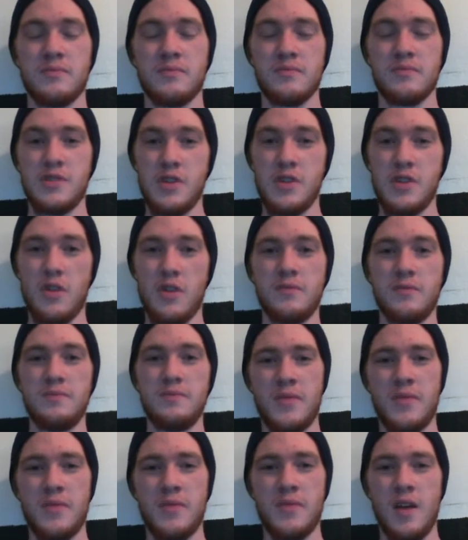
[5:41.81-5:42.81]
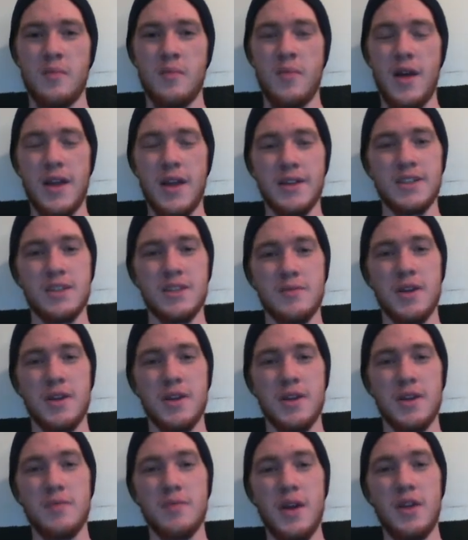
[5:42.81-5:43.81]
So, my estimated
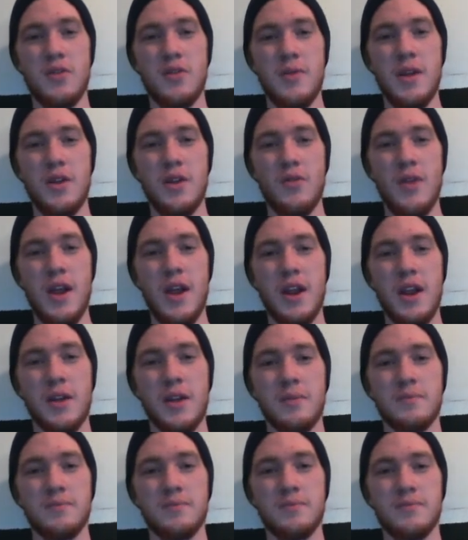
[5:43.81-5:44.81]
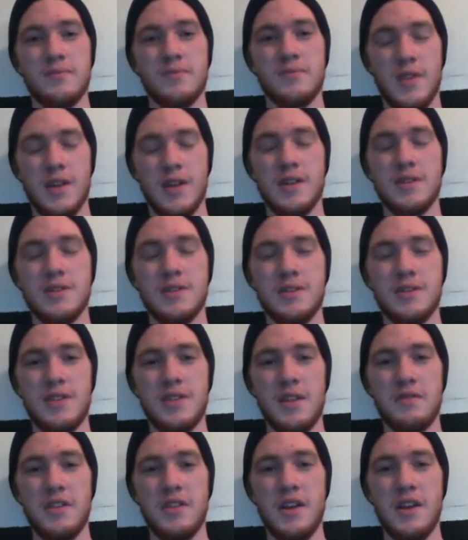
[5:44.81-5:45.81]
Tomatometer rating
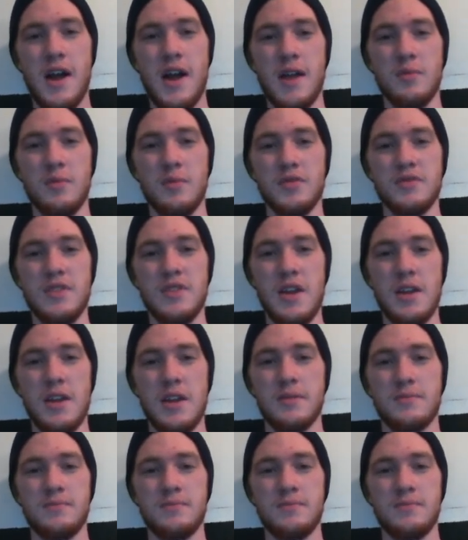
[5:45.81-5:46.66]
79%.